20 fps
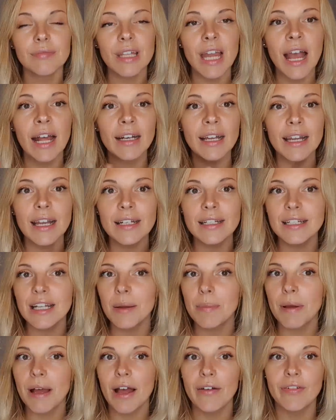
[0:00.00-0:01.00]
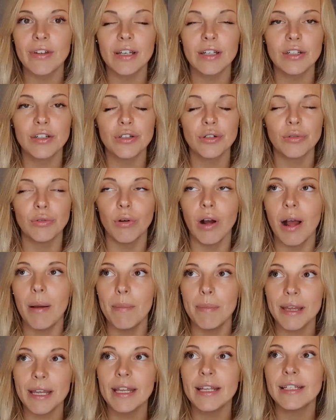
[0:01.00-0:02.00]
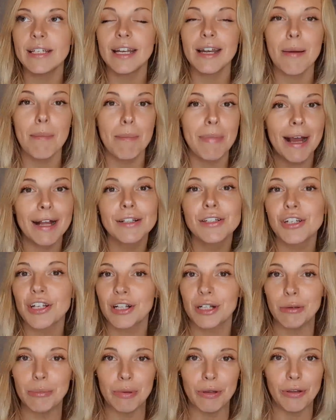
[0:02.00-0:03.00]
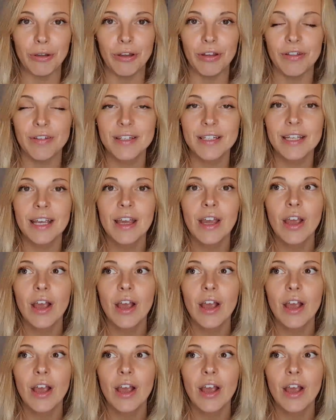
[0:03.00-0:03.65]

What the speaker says: and I ended up having two amazing magical births.